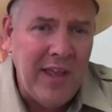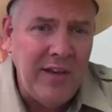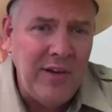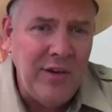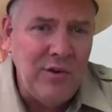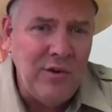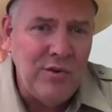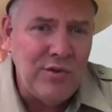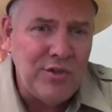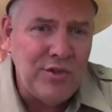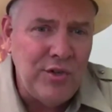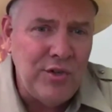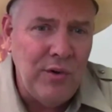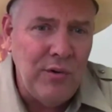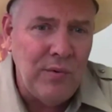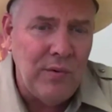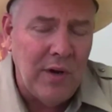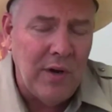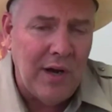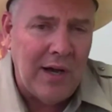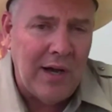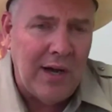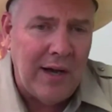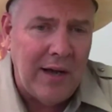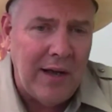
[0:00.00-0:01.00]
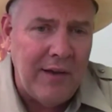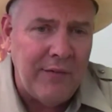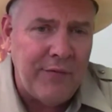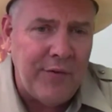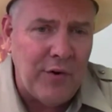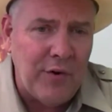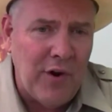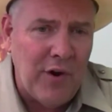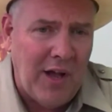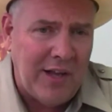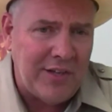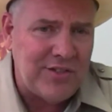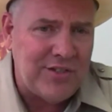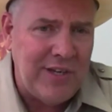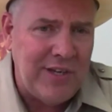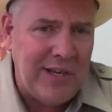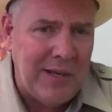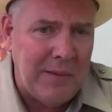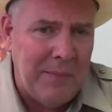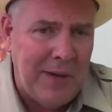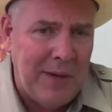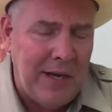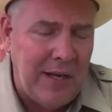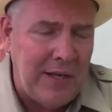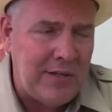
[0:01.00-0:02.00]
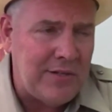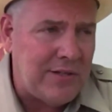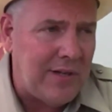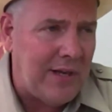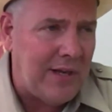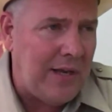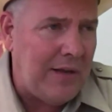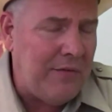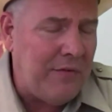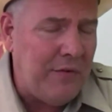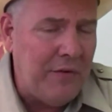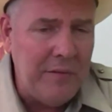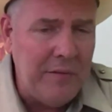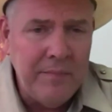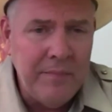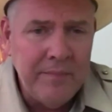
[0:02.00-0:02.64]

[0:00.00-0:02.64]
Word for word: can you shoot uh, if you're not seeing many, Steve?